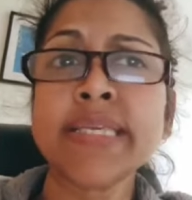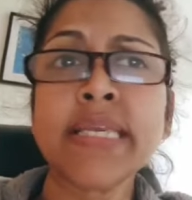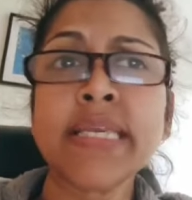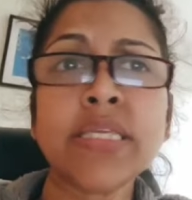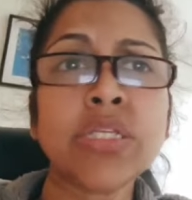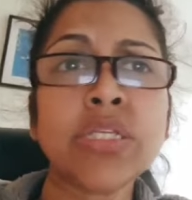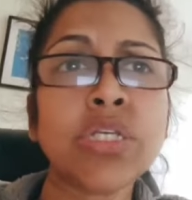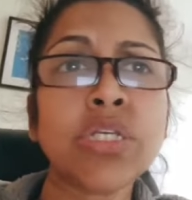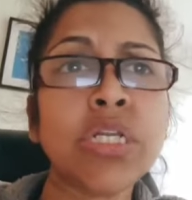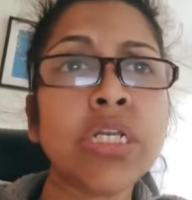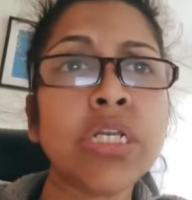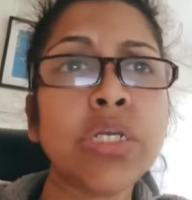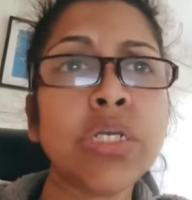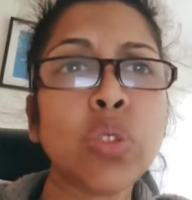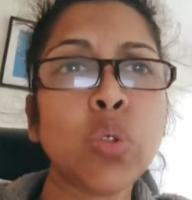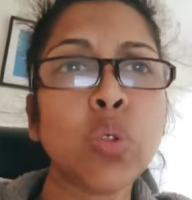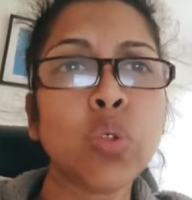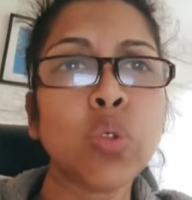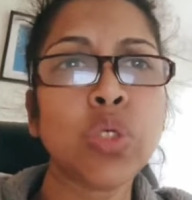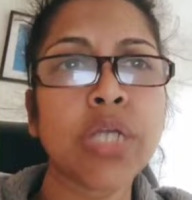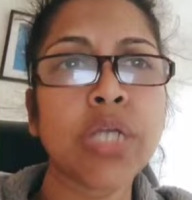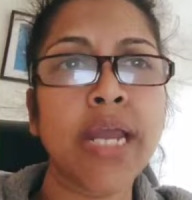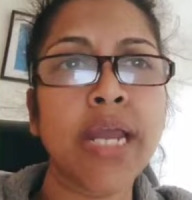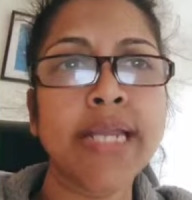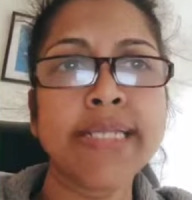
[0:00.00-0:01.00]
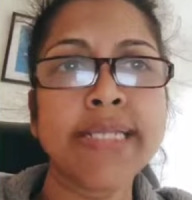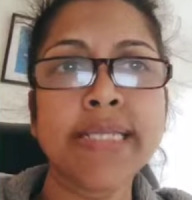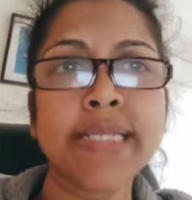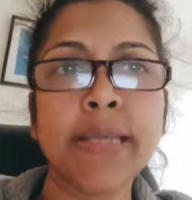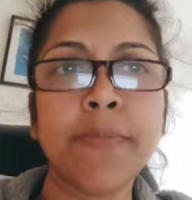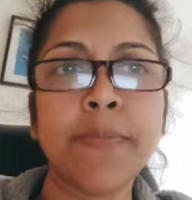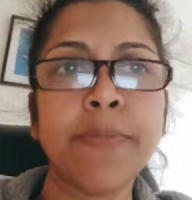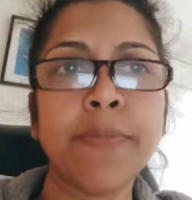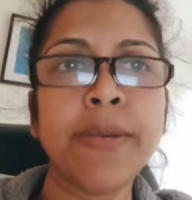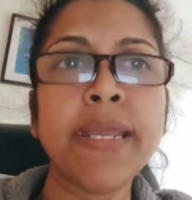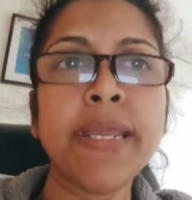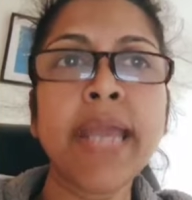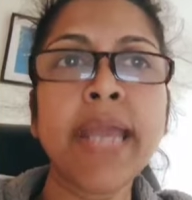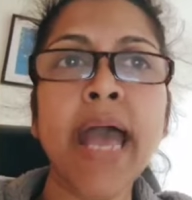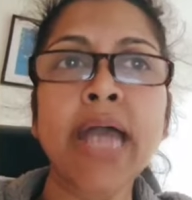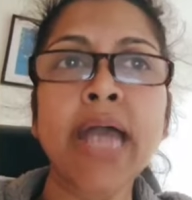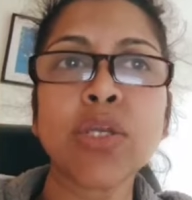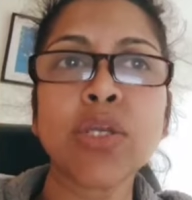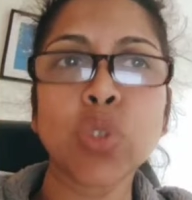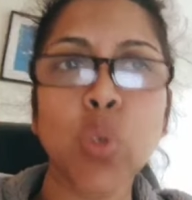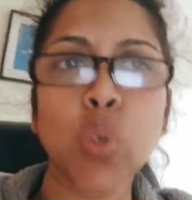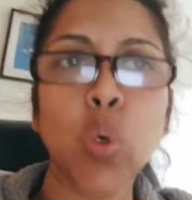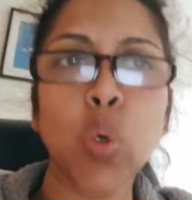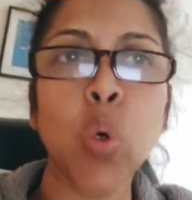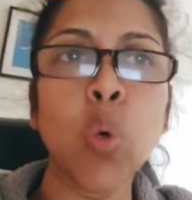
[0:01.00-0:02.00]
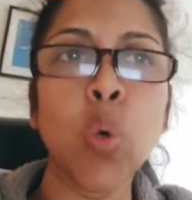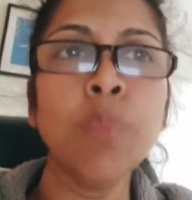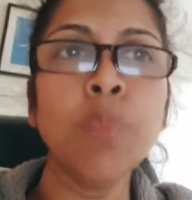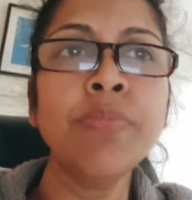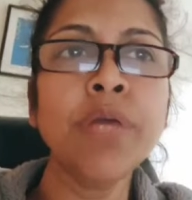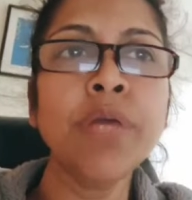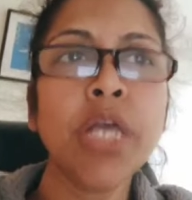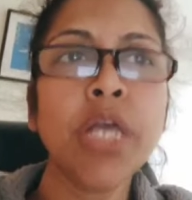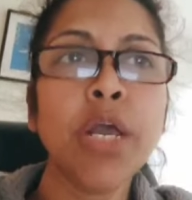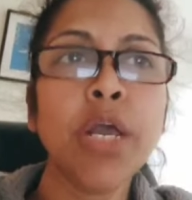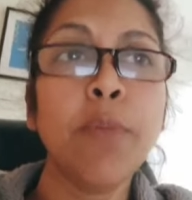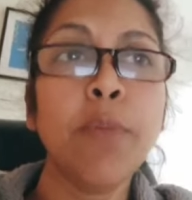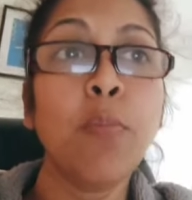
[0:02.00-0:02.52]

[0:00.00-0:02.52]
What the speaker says: treat your child safely at home.